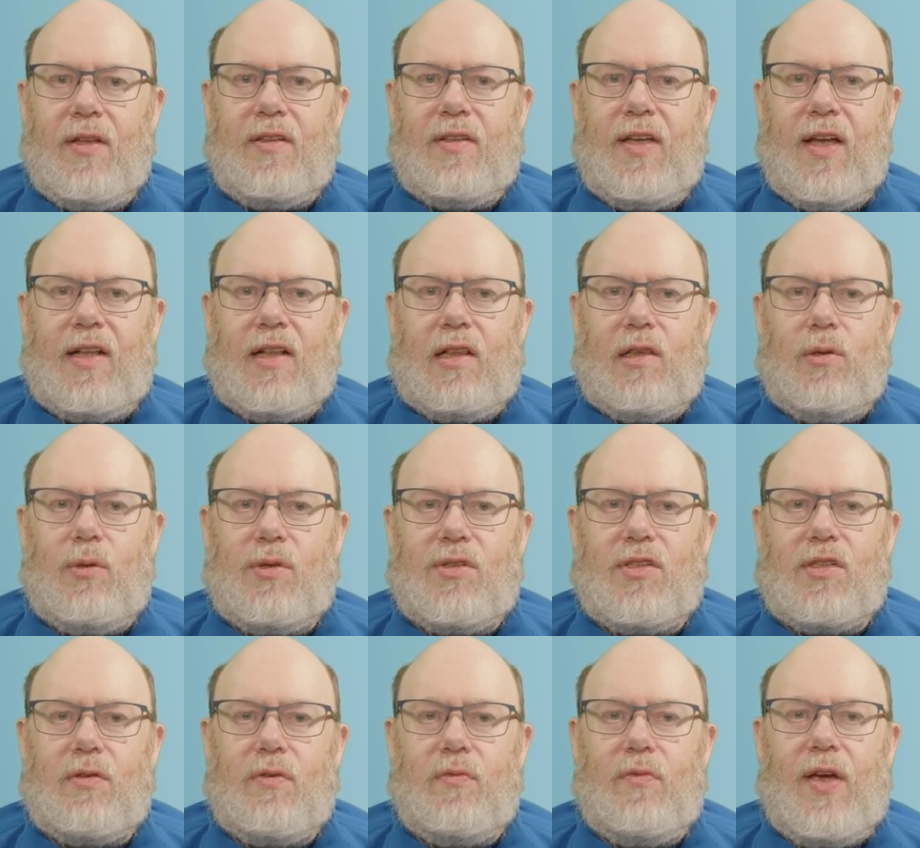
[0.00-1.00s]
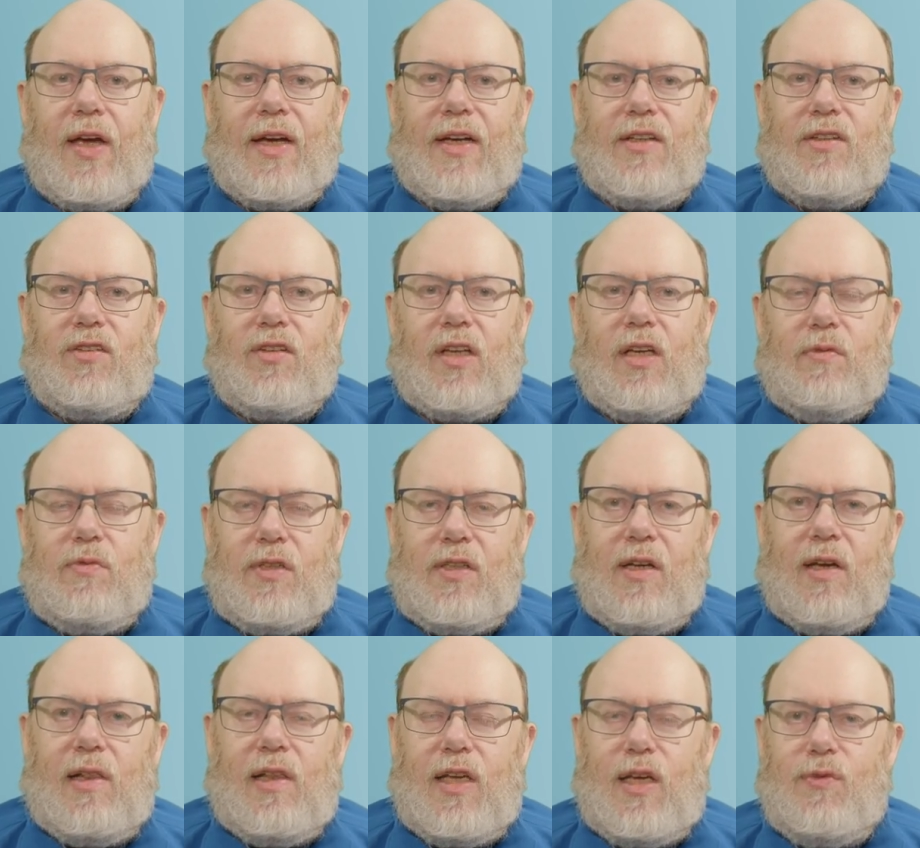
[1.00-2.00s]
That looks very
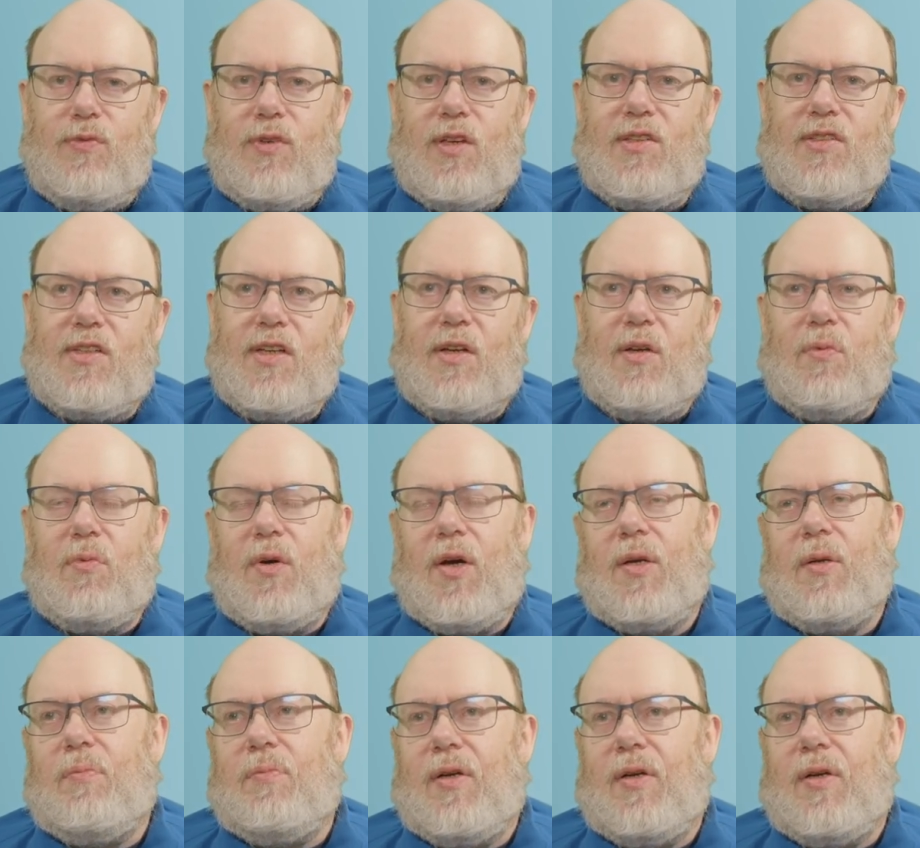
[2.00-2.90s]
trivial if you send one,